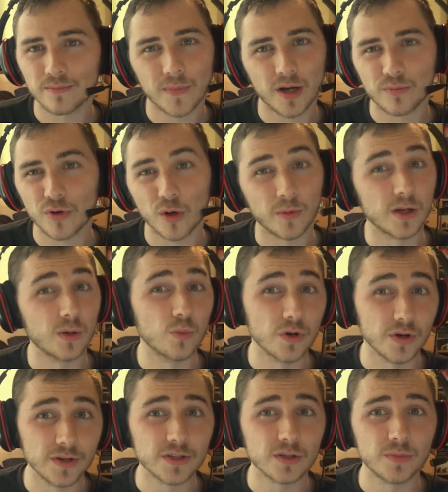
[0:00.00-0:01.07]
I probably
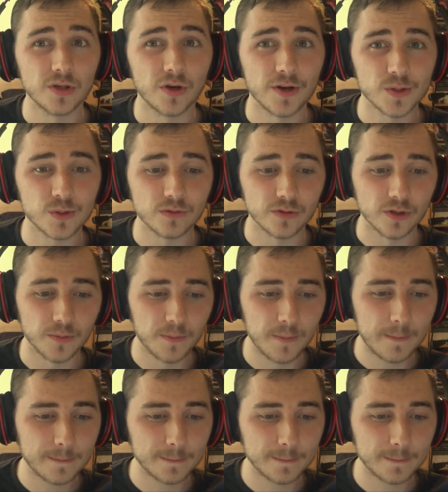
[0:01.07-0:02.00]
wouldn't, to be honest with you.